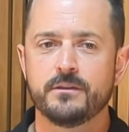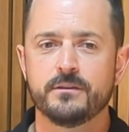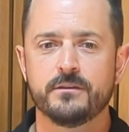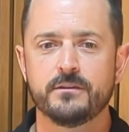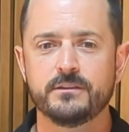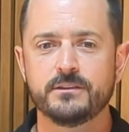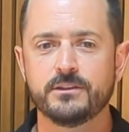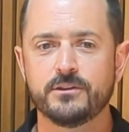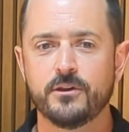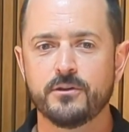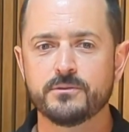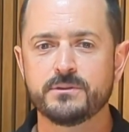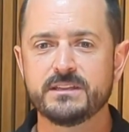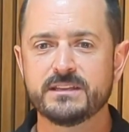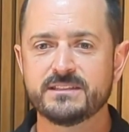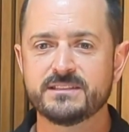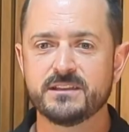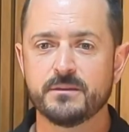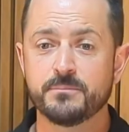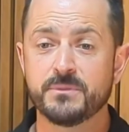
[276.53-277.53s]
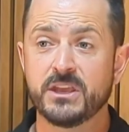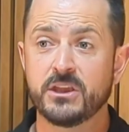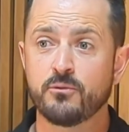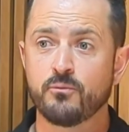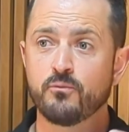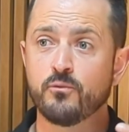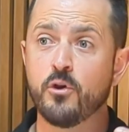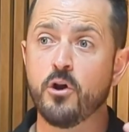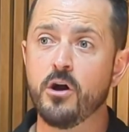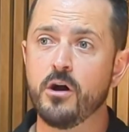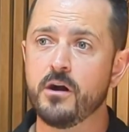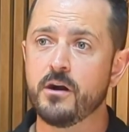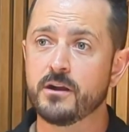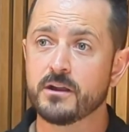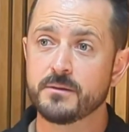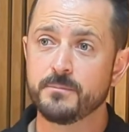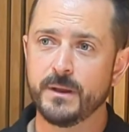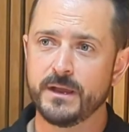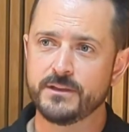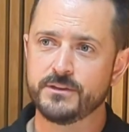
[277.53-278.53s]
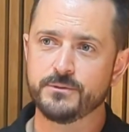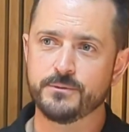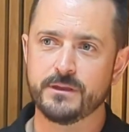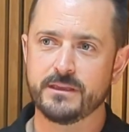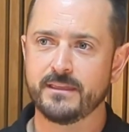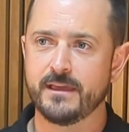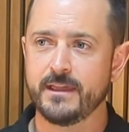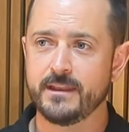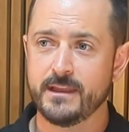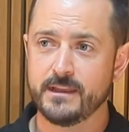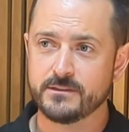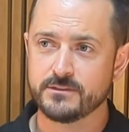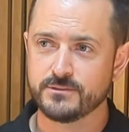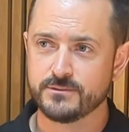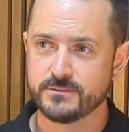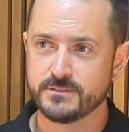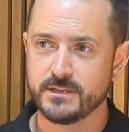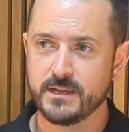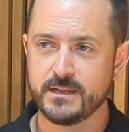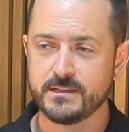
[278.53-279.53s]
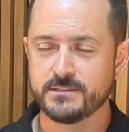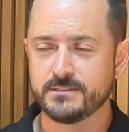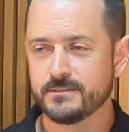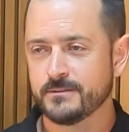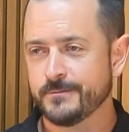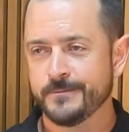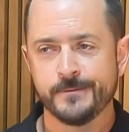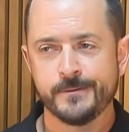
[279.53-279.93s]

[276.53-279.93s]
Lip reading: did something wrong by doing that exercise.